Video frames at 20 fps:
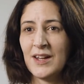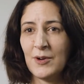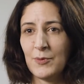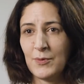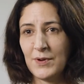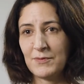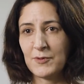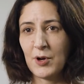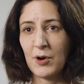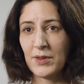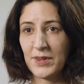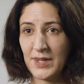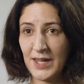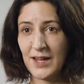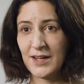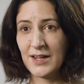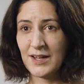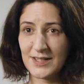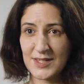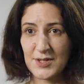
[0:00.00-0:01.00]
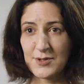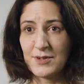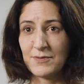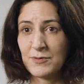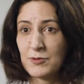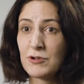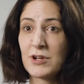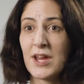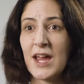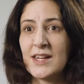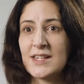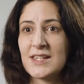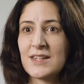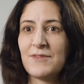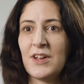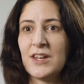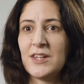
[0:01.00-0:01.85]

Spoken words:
we've got that sort of creative